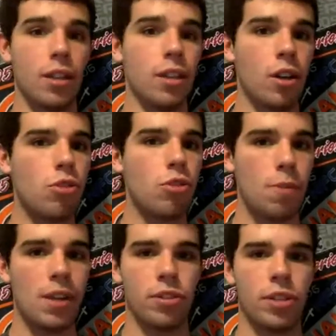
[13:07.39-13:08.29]
The coaching
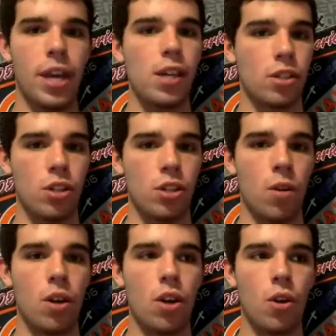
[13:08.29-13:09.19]
spots are taken.
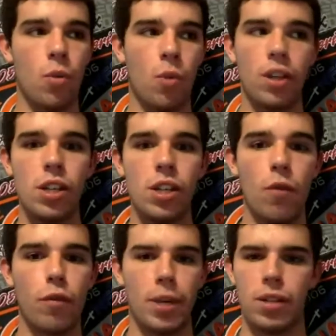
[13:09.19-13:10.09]
So where does he go
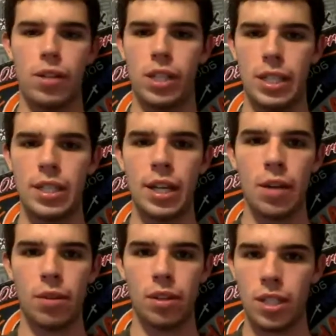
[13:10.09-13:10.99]
from here? Is he going to sit
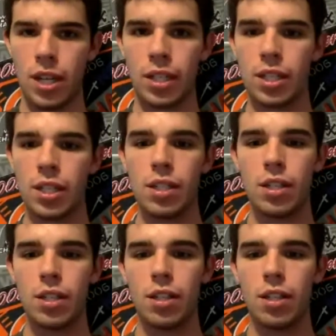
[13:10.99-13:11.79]
out this next season?